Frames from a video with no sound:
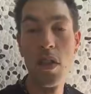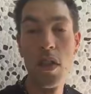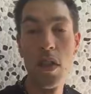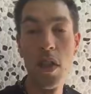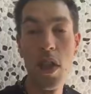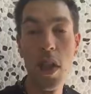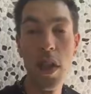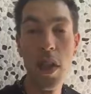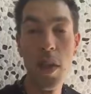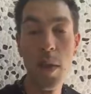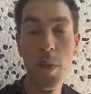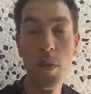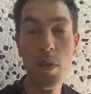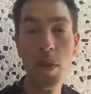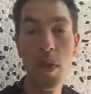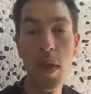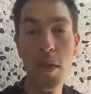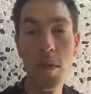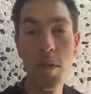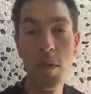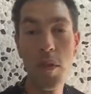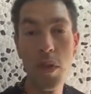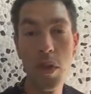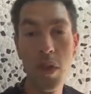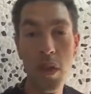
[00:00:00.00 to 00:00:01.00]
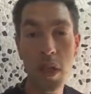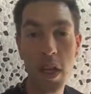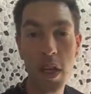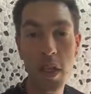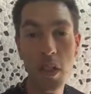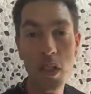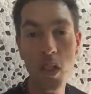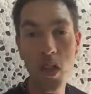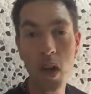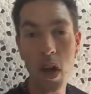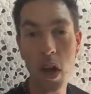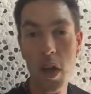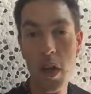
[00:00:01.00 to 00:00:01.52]
link up with them for their
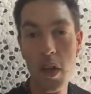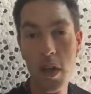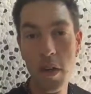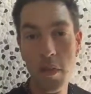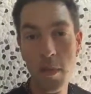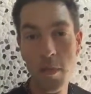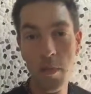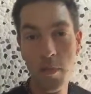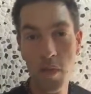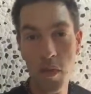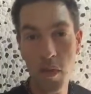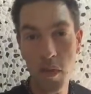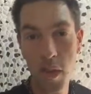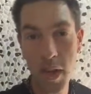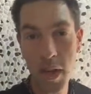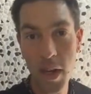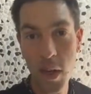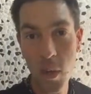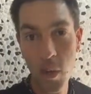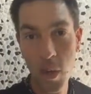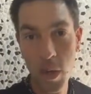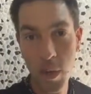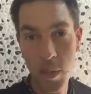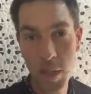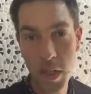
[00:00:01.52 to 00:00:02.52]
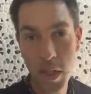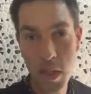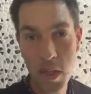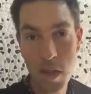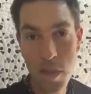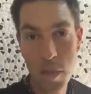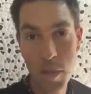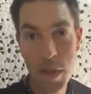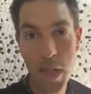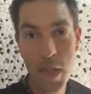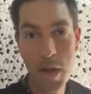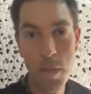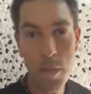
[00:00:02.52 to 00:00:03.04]
Kickstarter. Find out what it means to
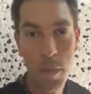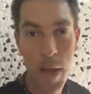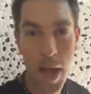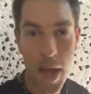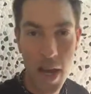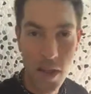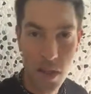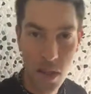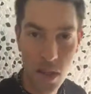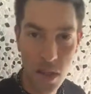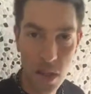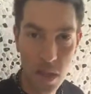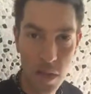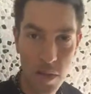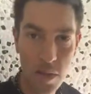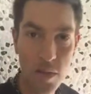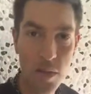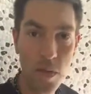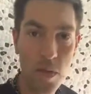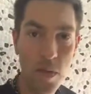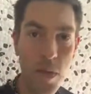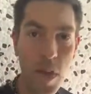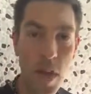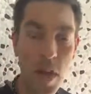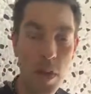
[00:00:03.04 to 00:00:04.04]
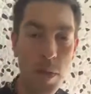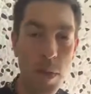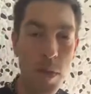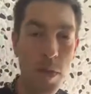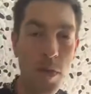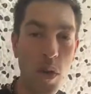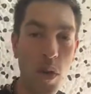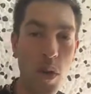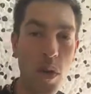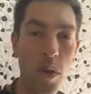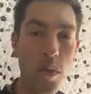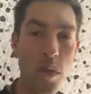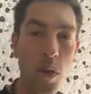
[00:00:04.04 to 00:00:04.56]
be an ambassador for Follow My
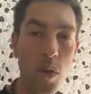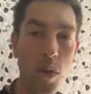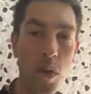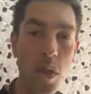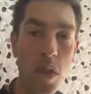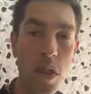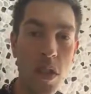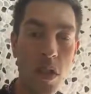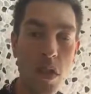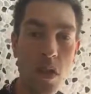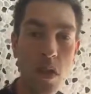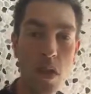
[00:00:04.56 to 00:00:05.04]
Vote if you're really